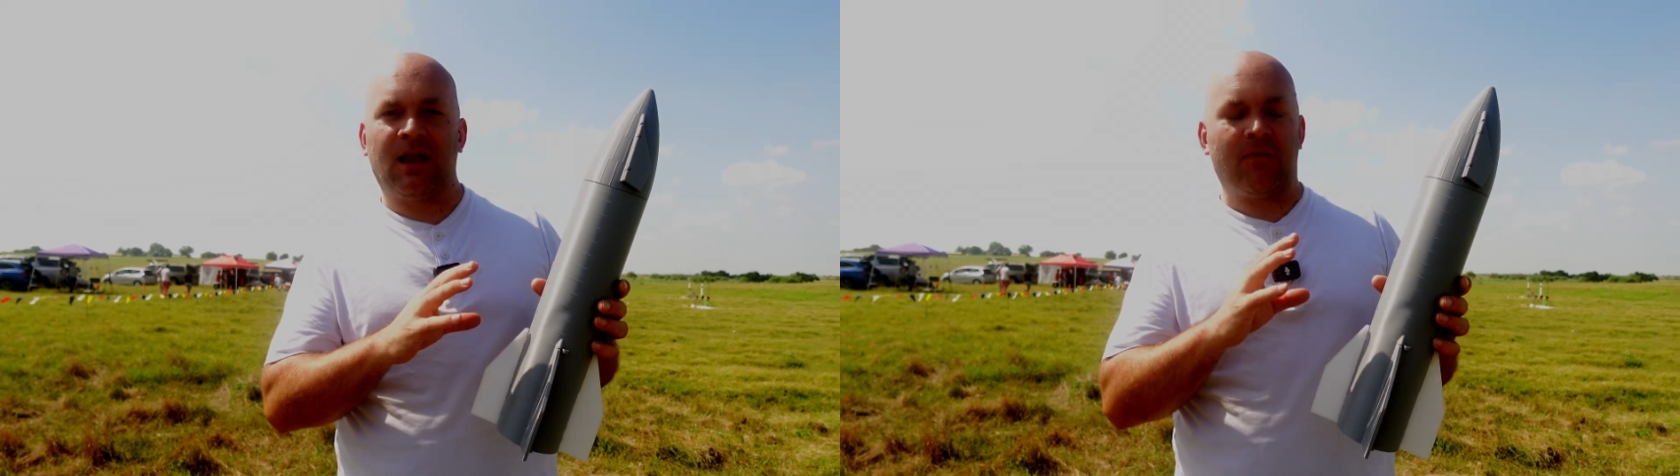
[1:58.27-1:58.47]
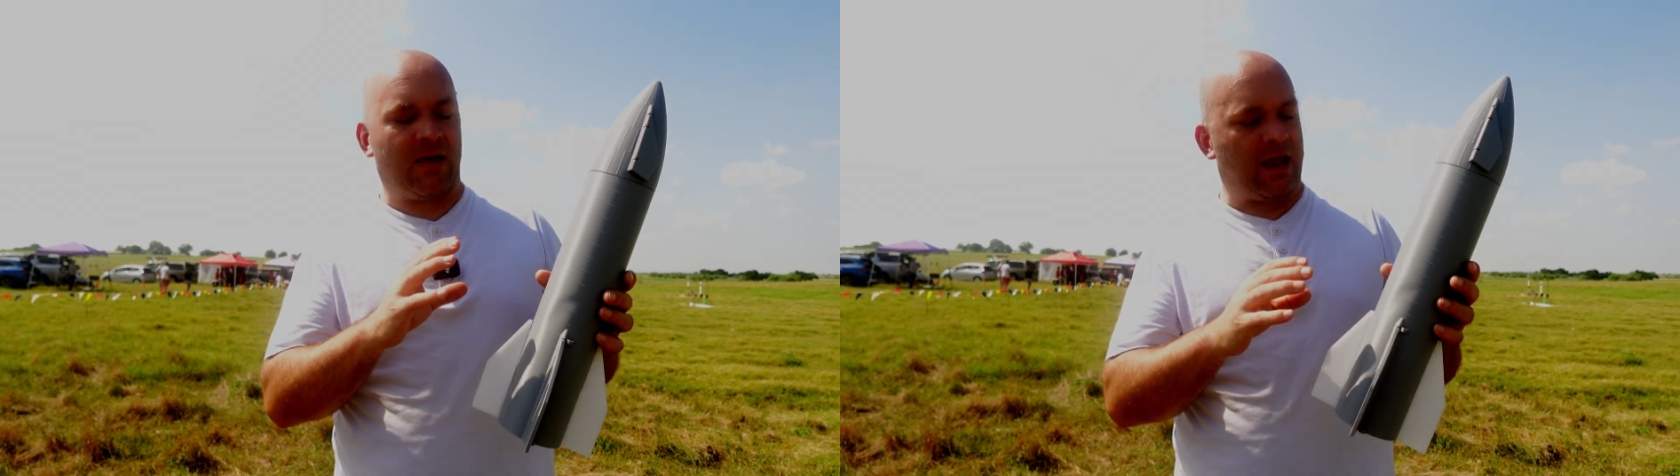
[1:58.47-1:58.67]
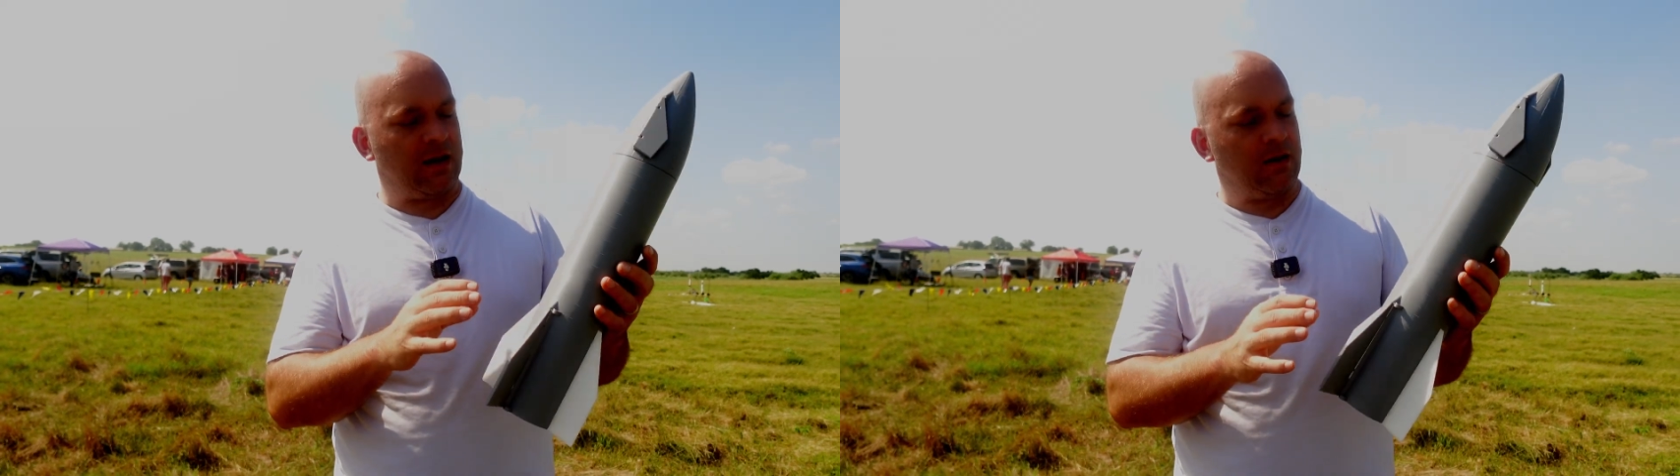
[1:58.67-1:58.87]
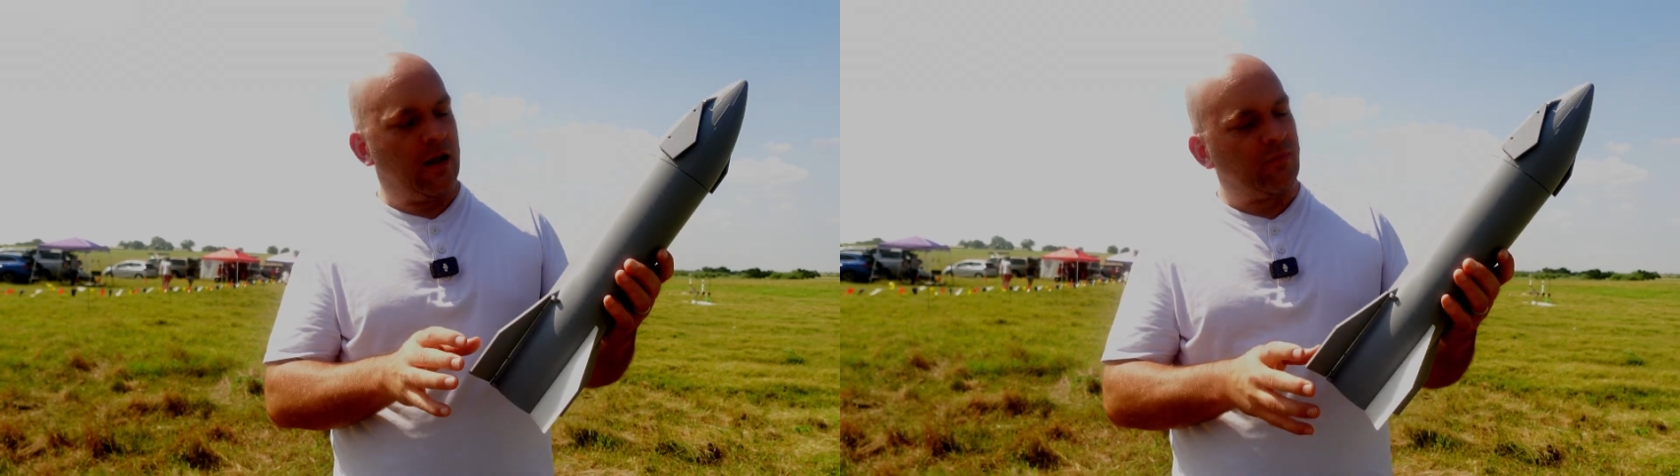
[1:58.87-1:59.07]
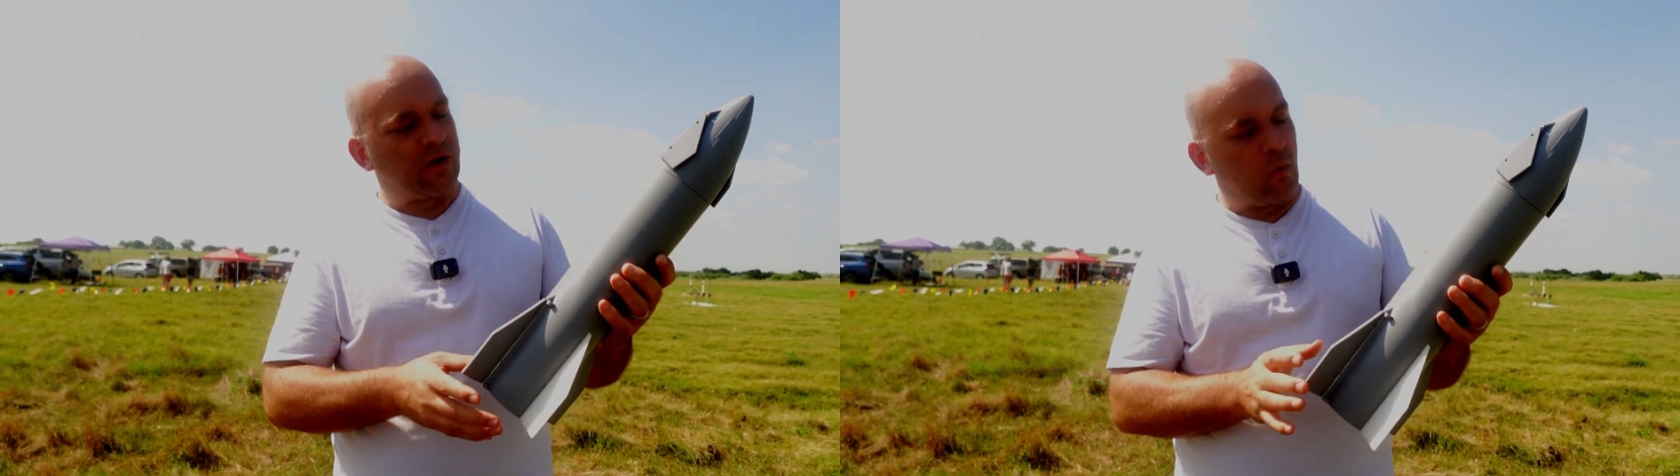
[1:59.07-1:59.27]
and then
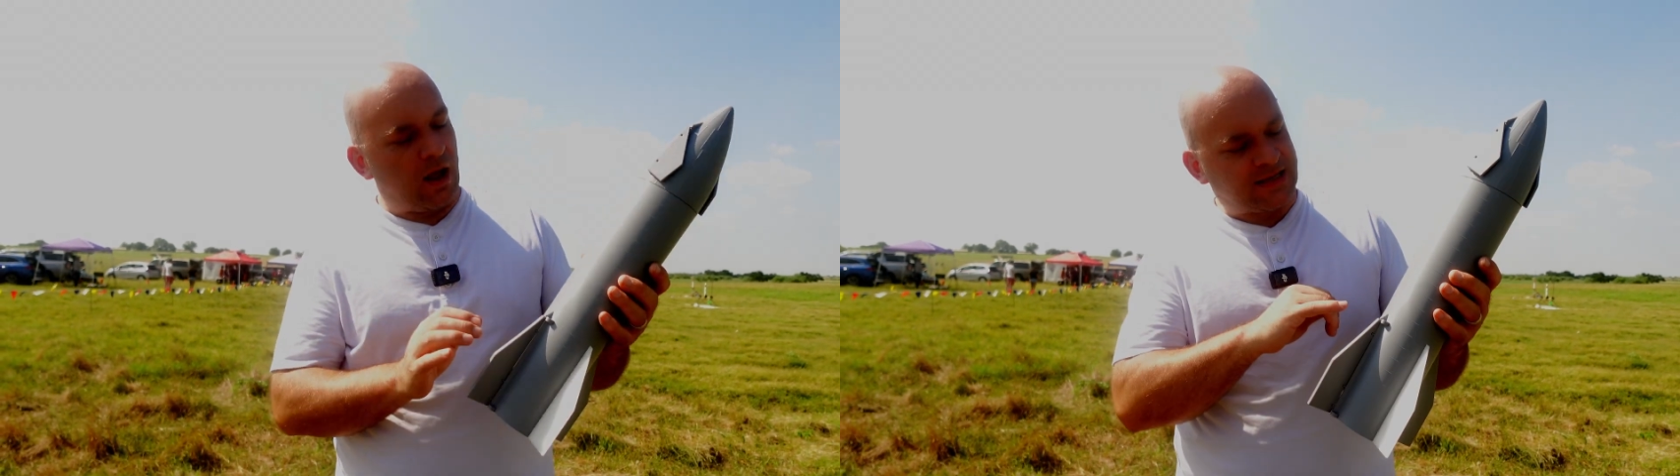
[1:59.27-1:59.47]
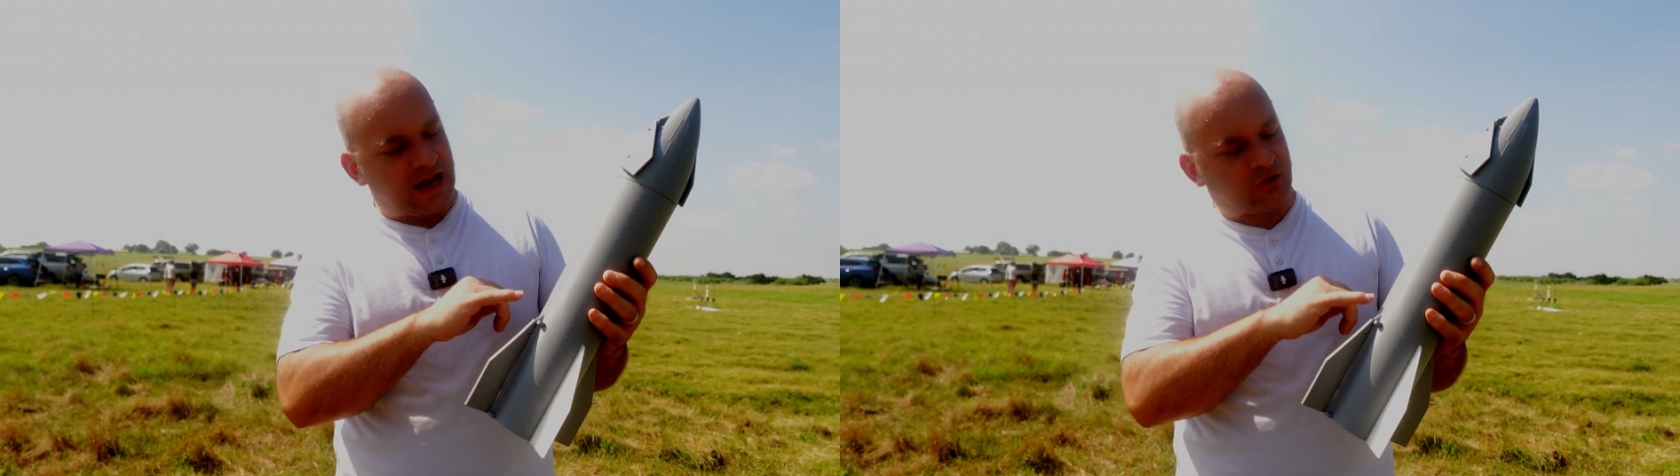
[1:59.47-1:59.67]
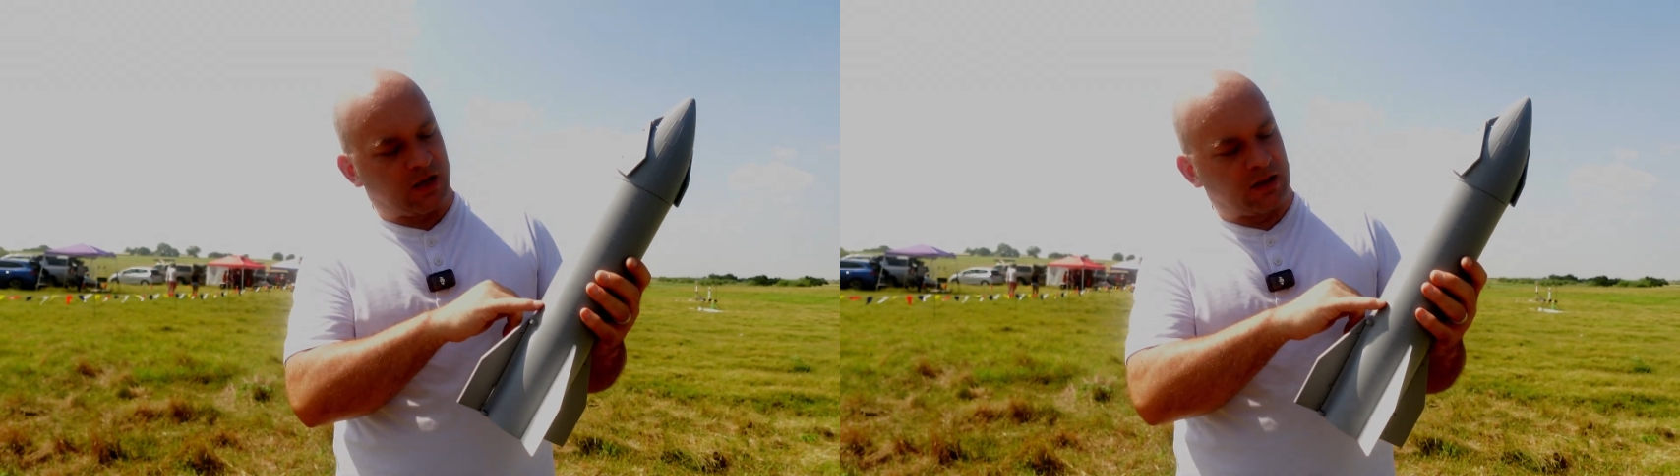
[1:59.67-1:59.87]
there was actually